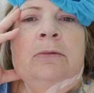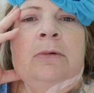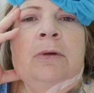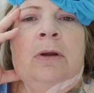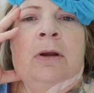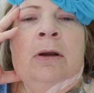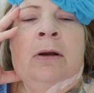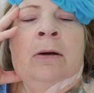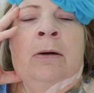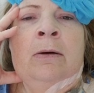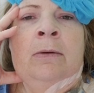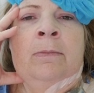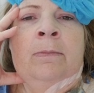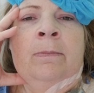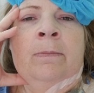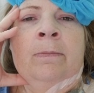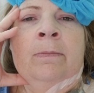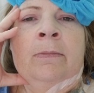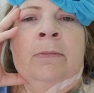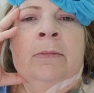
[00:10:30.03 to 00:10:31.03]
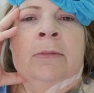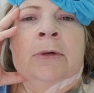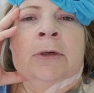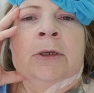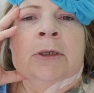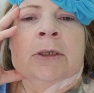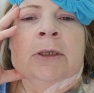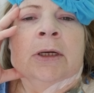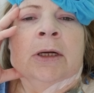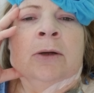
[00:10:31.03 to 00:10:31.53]

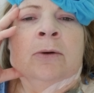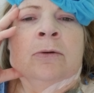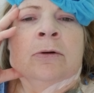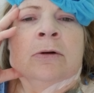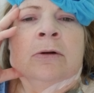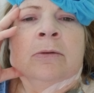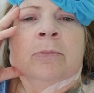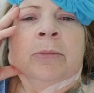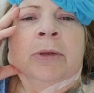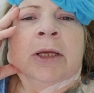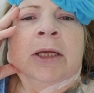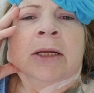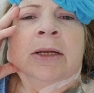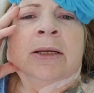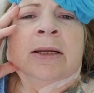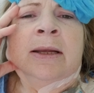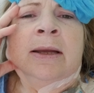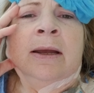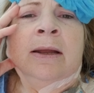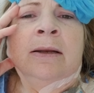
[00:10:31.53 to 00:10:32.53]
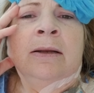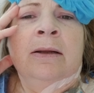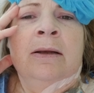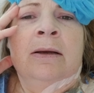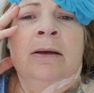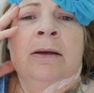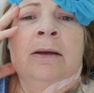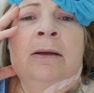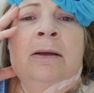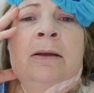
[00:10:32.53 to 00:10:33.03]
I want to be a
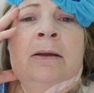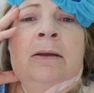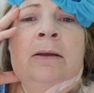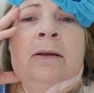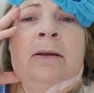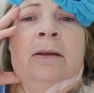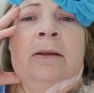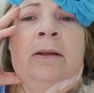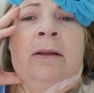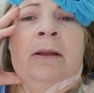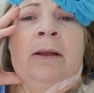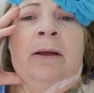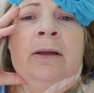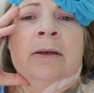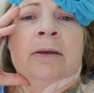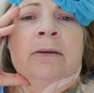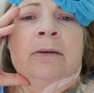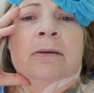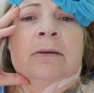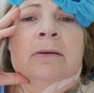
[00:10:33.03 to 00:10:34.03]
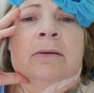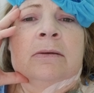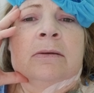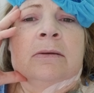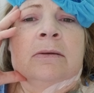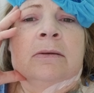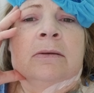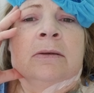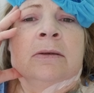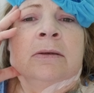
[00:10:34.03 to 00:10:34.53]
nana that
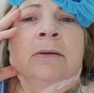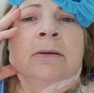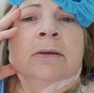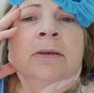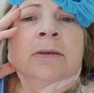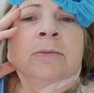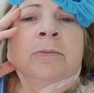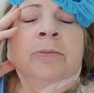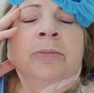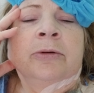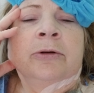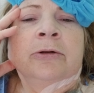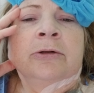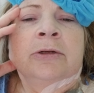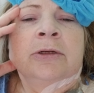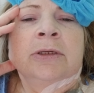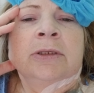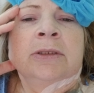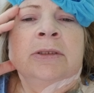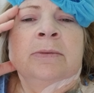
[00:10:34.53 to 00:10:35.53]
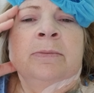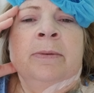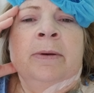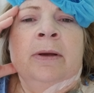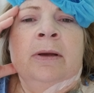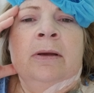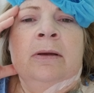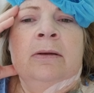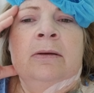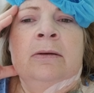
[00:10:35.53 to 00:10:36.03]
can
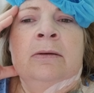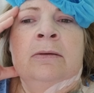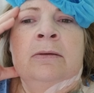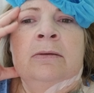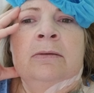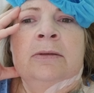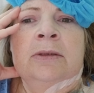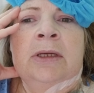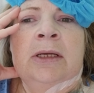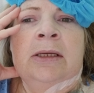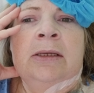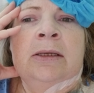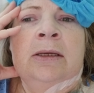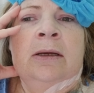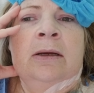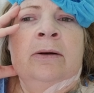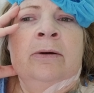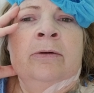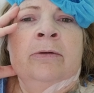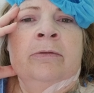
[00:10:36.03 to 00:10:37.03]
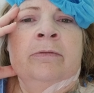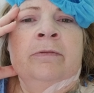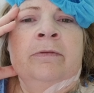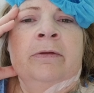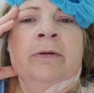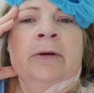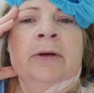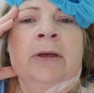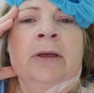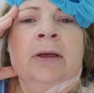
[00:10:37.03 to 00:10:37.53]
participate and take care
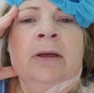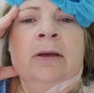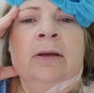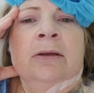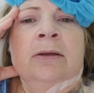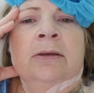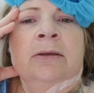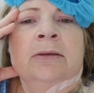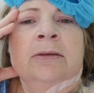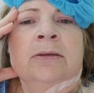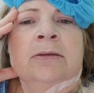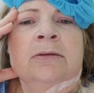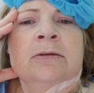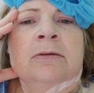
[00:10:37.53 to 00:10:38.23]
of the kids.